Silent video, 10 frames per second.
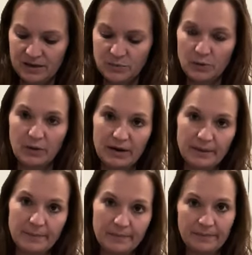You want
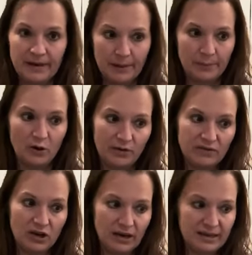them
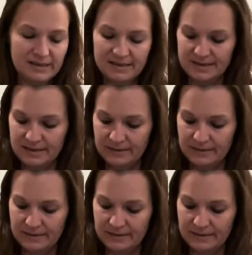pulverized.